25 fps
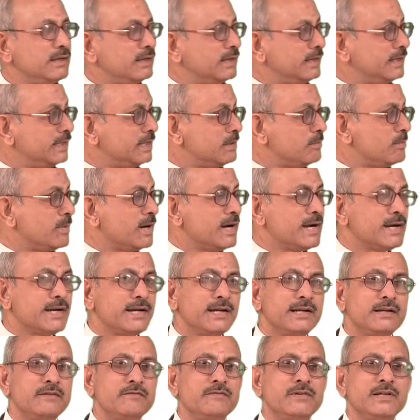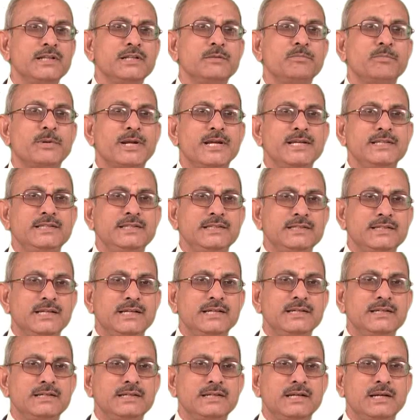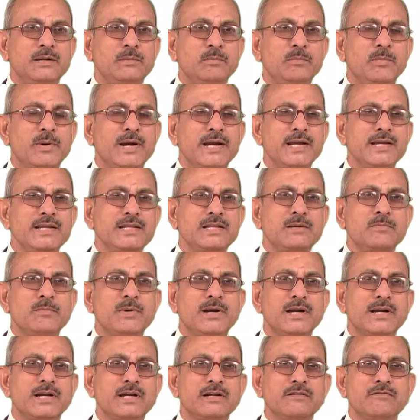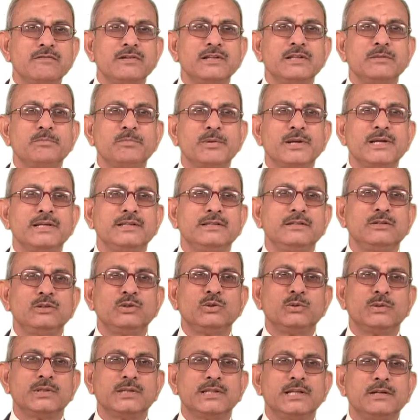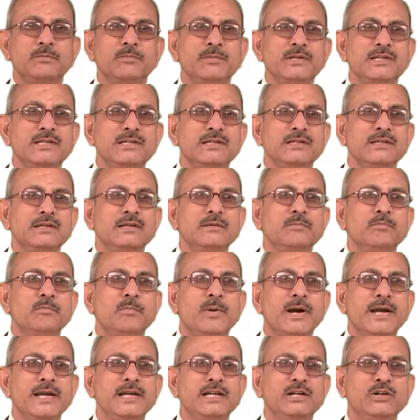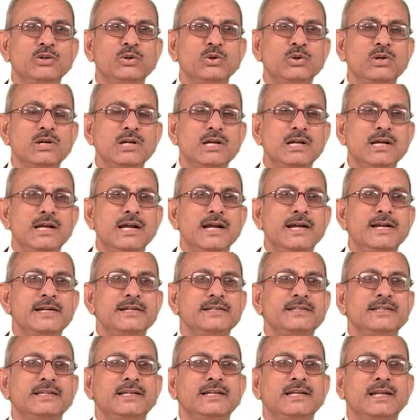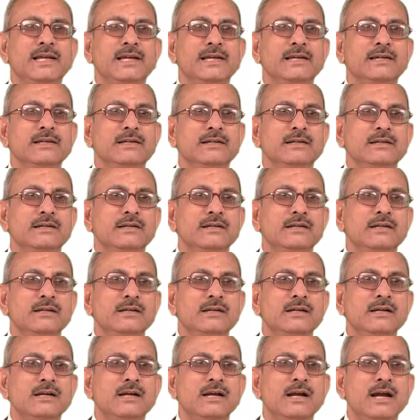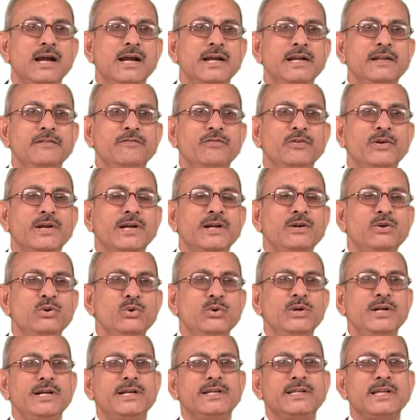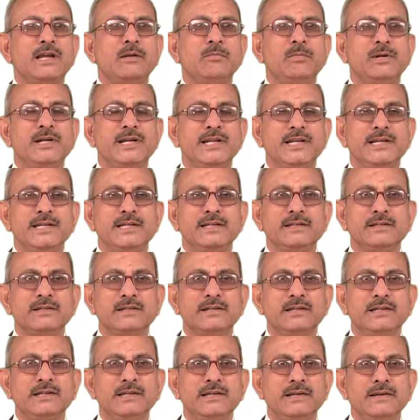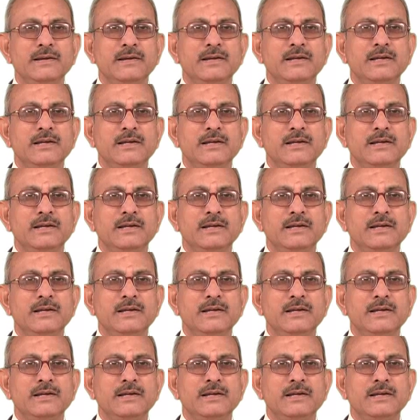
in the market where the price is higher and buy in the market where the price is lower. That means buy low and sell high. And if you can do it simultaneously